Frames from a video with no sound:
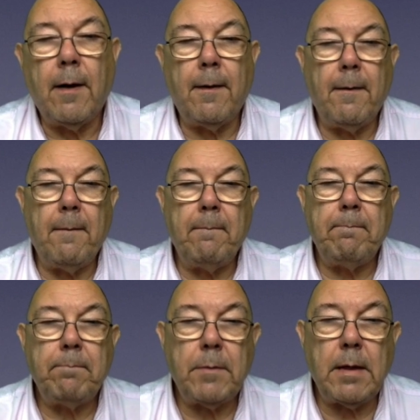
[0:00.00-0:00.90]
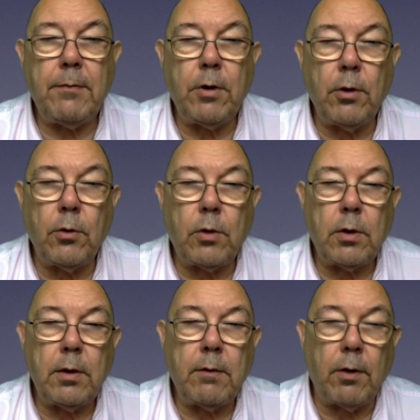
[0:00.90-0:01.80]
If you look,
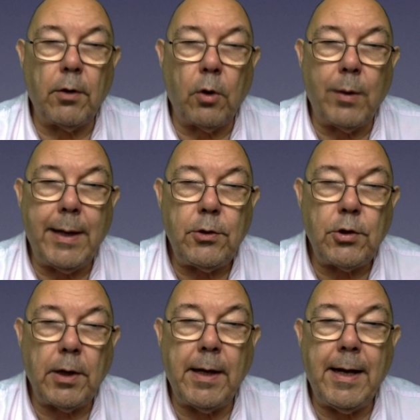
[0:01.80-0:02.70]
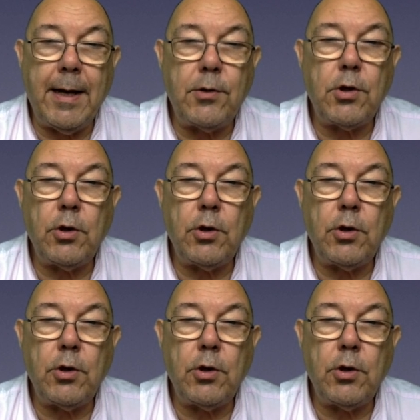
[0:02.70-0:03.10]
you've got an OH and an H.